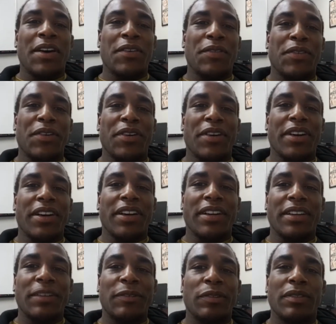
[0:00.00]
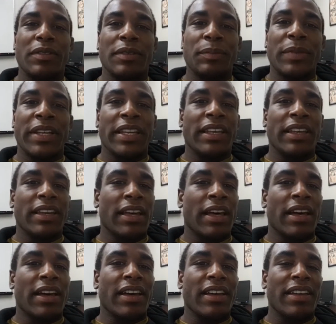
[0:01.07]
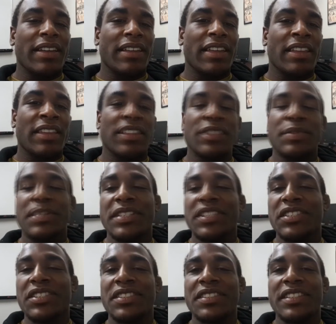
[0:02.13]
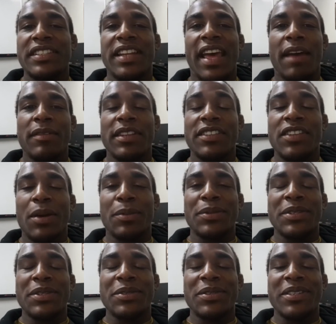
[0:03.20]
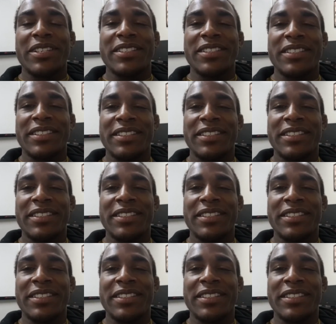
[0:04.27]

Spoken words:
for being in these positions and having these opportunities.